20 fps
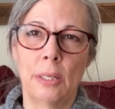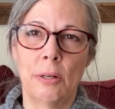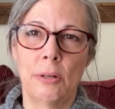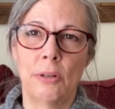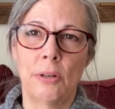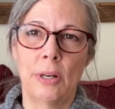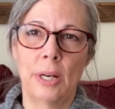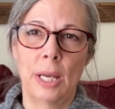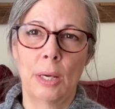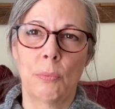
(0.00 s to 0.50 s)
on
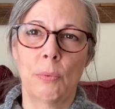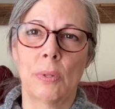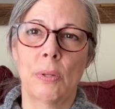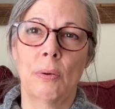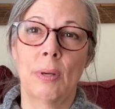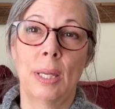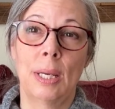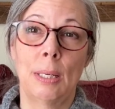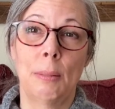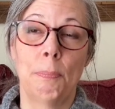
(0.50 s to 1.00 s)
your neck
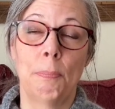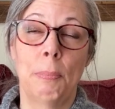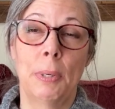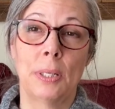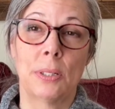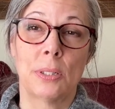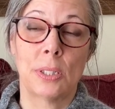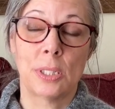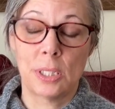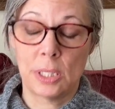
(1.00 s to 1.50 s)
without getting
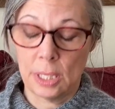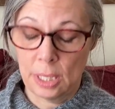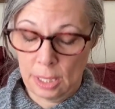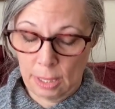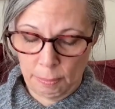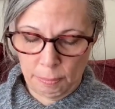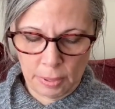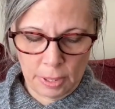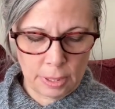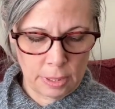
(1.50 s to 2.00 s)
bunched up.